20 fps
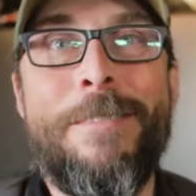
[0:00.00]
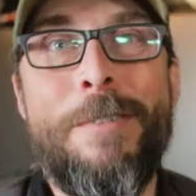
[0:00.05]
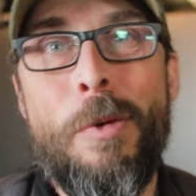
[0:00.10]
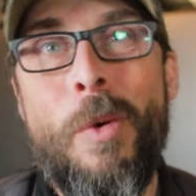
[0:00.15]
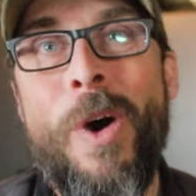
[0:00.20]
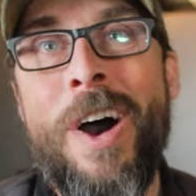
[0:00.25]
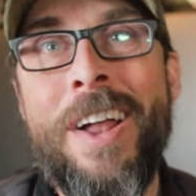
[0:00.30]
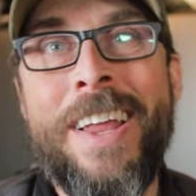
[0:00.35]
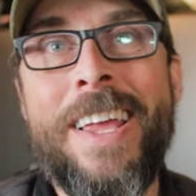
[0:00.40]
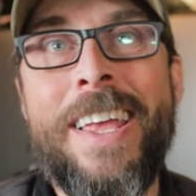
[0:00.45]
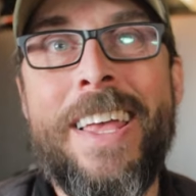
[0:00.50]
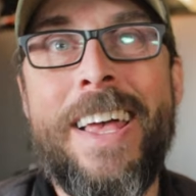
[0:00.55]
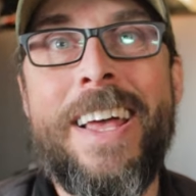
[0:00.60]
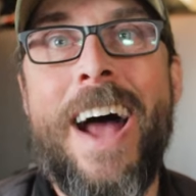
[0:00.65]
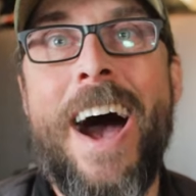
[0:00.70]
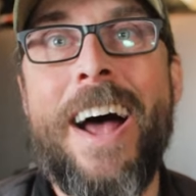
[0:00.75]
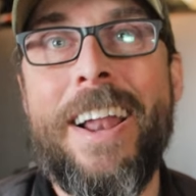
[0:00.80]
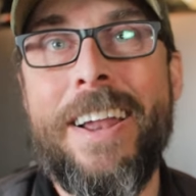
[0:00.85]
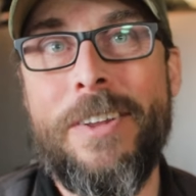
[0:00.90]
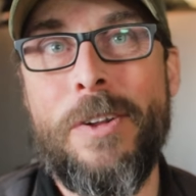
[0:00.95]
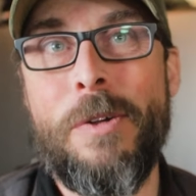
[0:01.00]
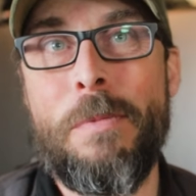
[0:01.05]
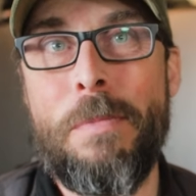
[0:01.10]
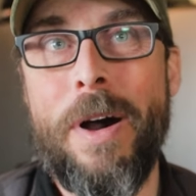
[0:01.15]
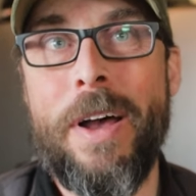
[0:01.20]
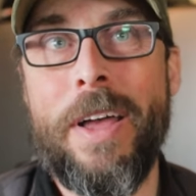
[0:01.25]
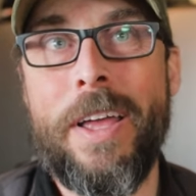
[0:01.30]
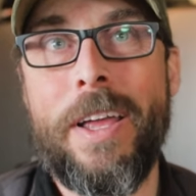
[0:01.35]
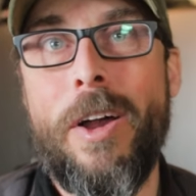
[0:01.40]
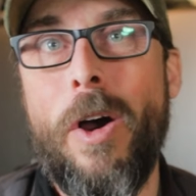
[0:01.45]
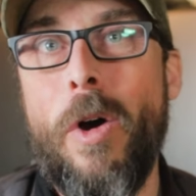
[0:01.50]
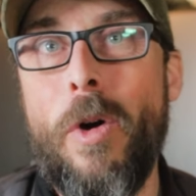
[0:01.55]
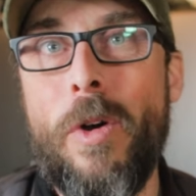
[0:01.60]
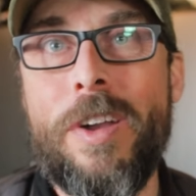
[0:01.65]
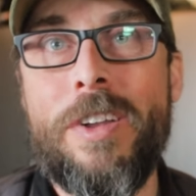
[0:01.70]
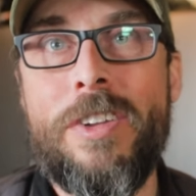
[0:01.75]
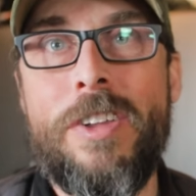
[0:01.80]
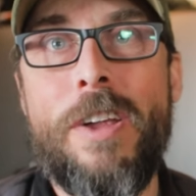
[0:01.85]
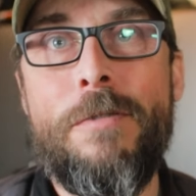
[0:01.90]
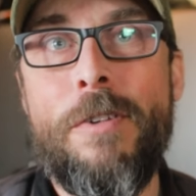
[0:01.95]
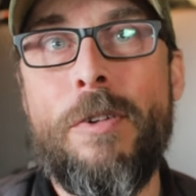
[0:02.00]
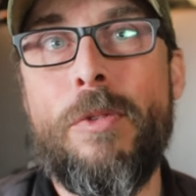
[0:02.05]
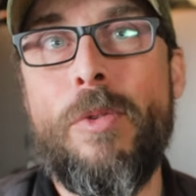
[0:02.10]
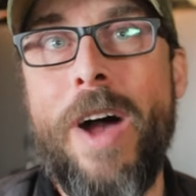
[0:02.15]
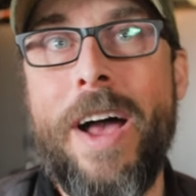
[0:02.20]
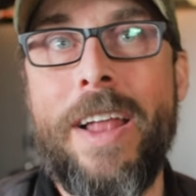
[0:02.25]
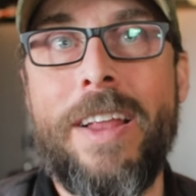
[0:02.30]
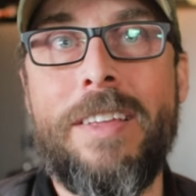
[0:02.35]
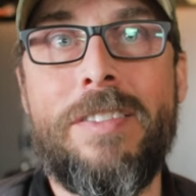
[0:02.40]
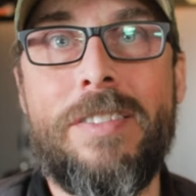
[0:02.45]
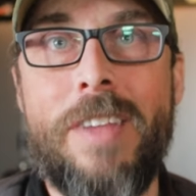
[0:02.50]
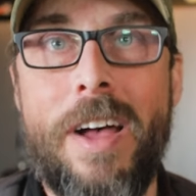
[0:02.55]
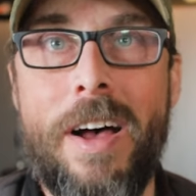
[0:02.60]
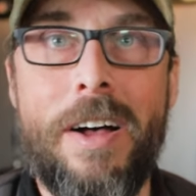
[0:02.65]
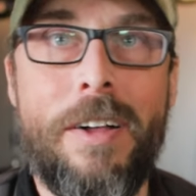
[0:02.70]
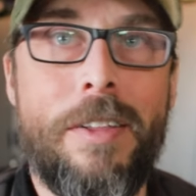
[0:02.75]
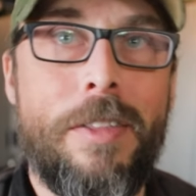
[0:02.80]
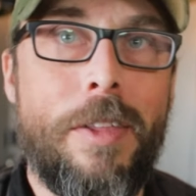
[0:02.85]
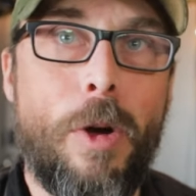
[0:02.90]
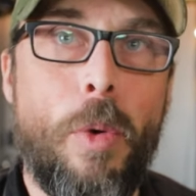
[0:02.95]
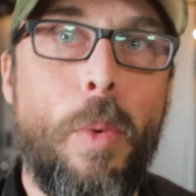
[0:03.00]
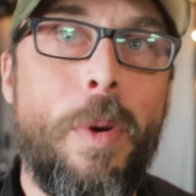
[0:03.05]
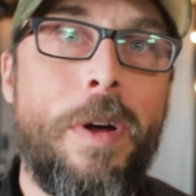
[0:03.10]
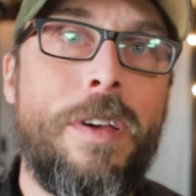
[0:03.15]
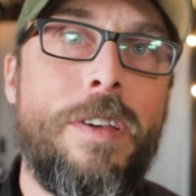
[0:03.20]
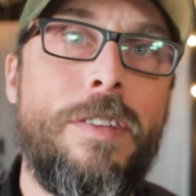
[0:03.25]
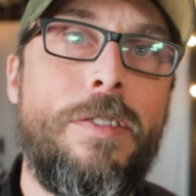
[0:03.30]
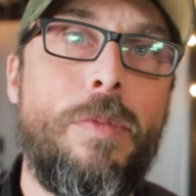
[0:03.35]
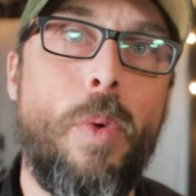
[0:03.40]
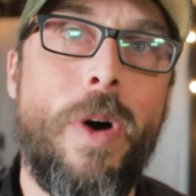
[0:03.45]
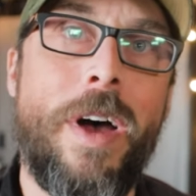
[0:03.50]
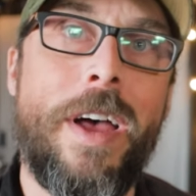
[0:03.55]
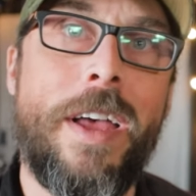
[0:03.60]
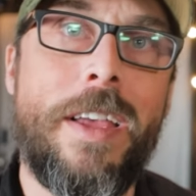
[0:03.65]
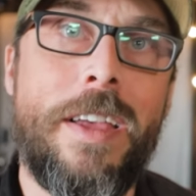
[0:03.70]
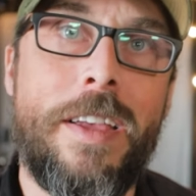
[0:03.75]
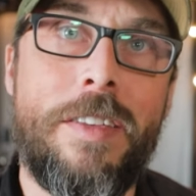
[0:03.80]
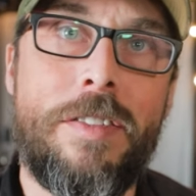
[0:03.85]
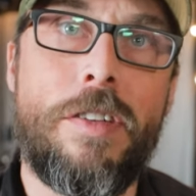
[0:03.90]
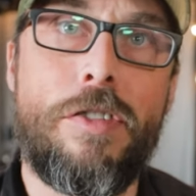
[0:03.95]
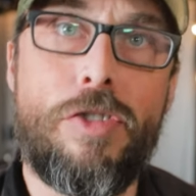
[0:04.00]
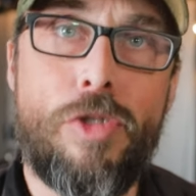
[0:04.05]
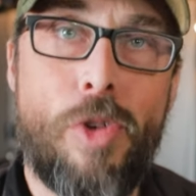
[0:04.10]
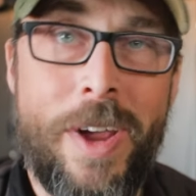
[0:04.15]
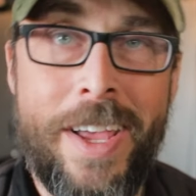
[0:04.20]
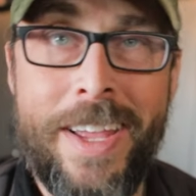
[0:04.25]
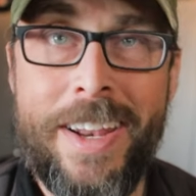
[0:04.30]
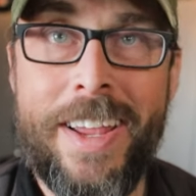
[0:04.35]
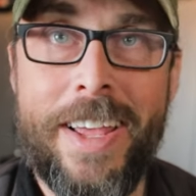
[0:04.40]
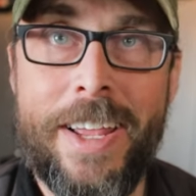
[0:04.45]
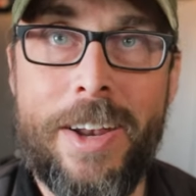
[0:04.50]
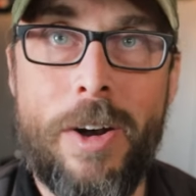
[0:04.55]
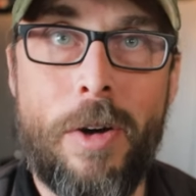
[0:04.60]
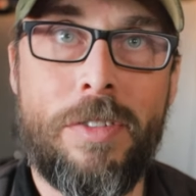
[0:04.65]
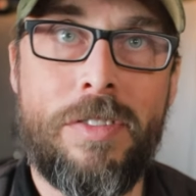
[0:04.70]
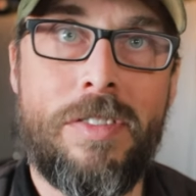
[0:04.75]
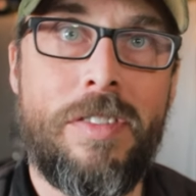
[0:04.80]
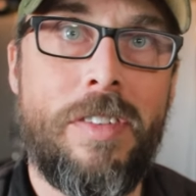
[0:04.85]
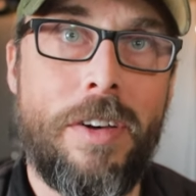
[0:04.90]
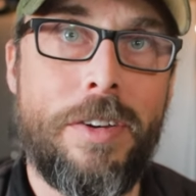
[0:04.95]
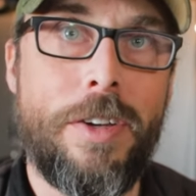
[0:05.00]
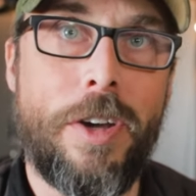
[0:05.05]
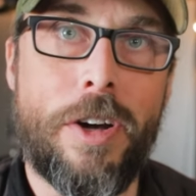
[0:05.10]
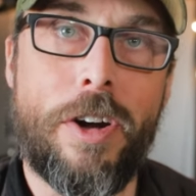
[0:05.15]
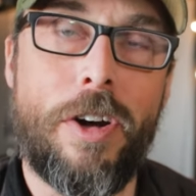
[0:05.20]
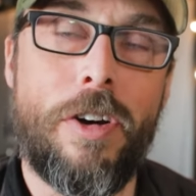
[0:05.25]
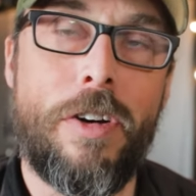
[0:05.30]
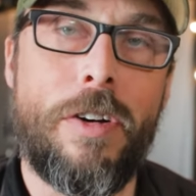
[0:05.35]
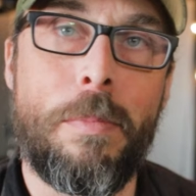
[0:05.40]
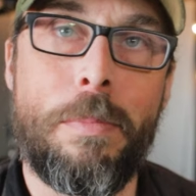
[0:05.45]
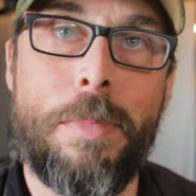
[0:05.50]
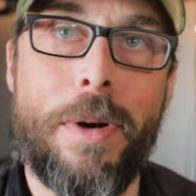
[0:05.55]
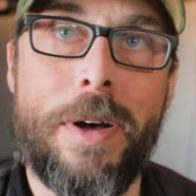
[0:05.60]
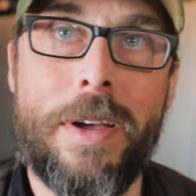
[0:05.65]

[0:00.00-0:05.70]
If you want to get on a new bike or a different riding style, the quickest way is to trade in or sell your current